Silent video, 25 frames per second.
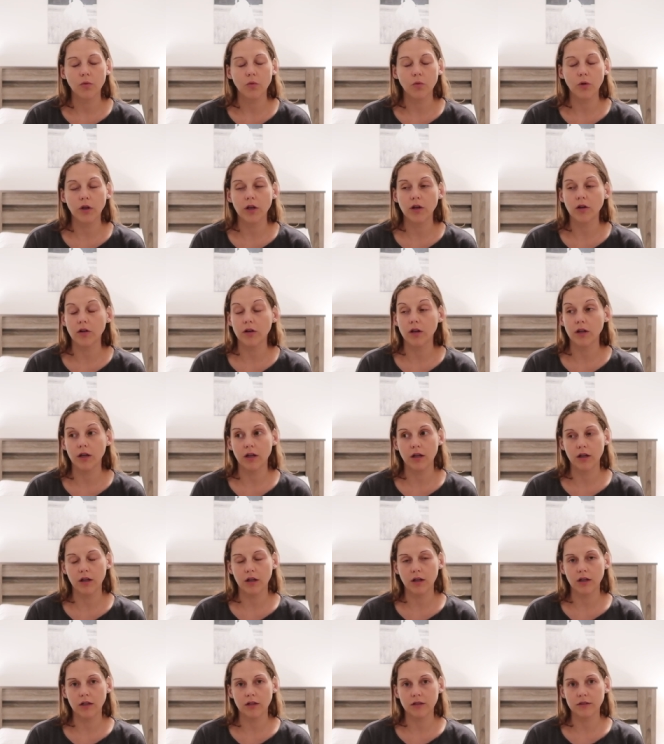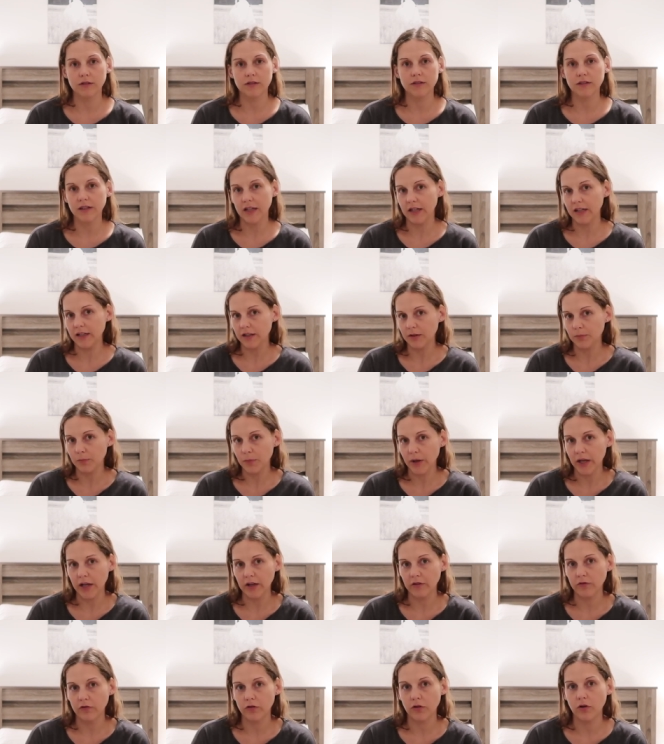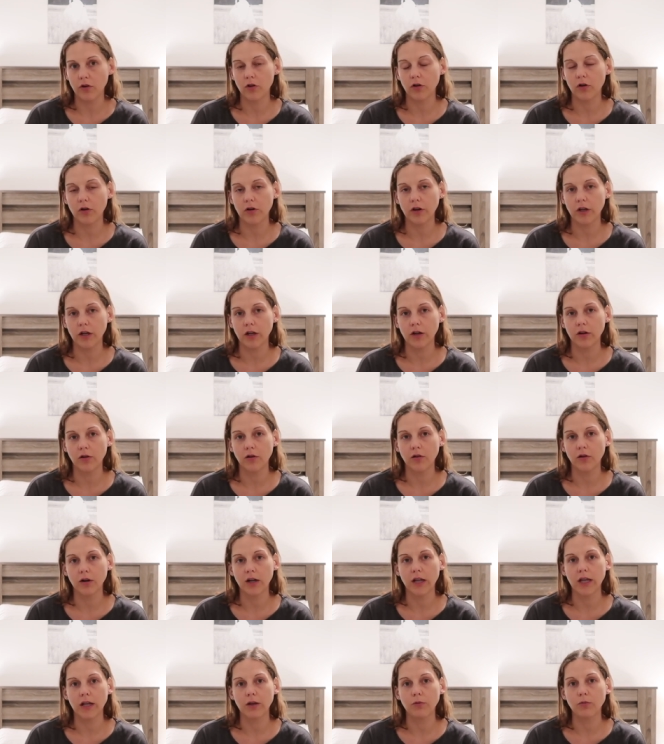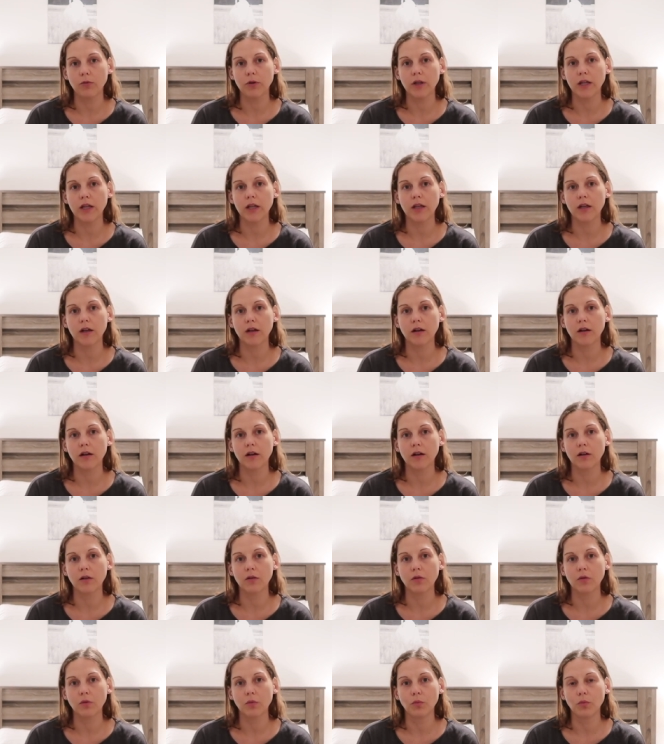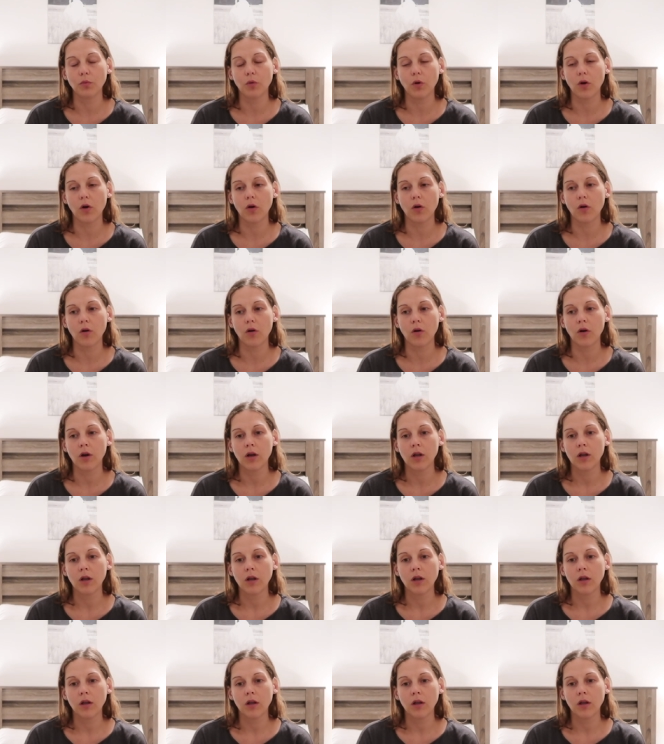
we're gonna take the pain for her, you know, like we uh, were